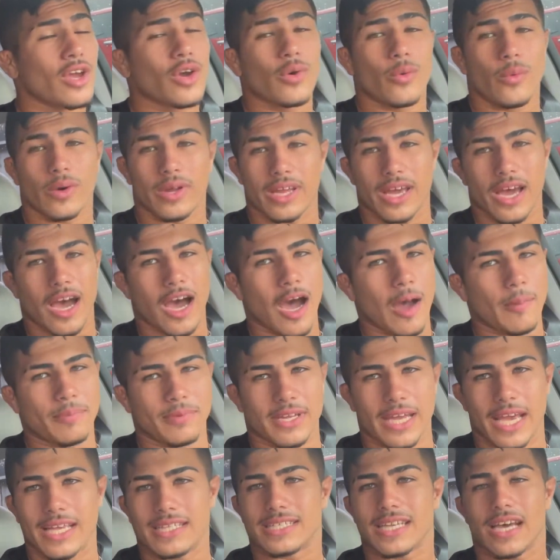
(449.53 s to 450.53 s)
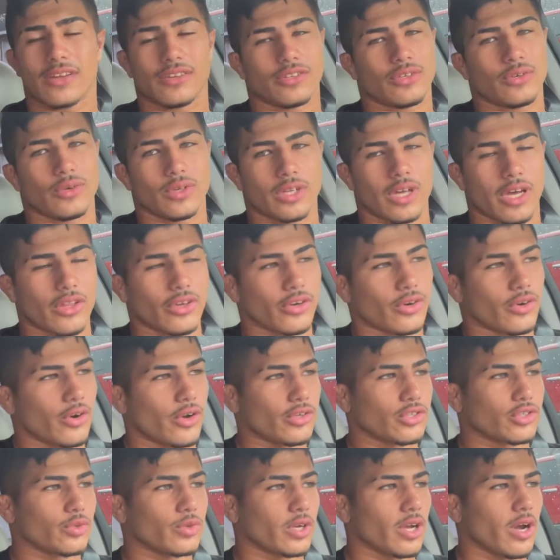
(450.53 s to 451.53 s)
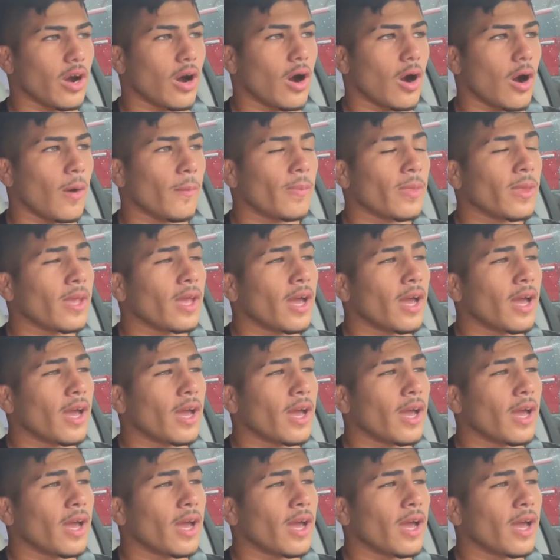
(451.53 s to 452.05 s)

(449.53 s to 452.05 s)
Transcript: When it updates, I'll do another grocery haul.